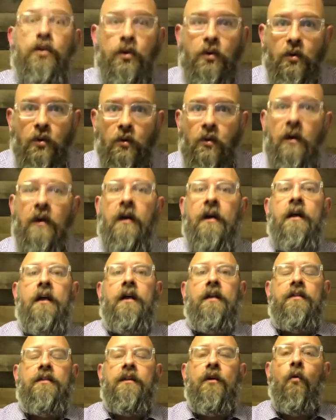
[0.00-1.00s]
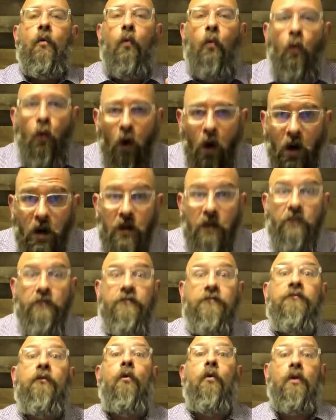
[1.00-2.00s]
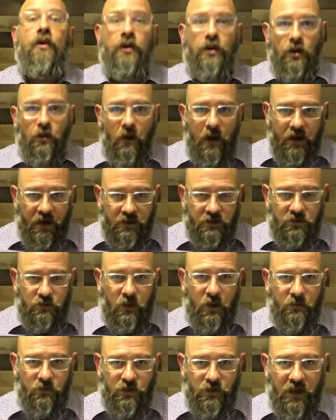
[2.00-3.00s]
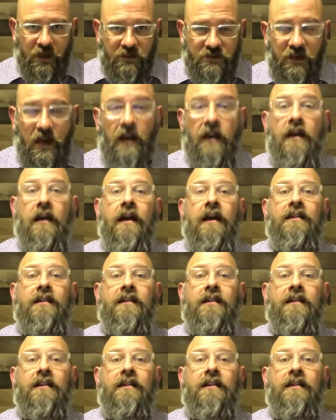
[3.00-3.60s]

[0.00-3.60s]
do the work for you, I guess is what I'm trying to say.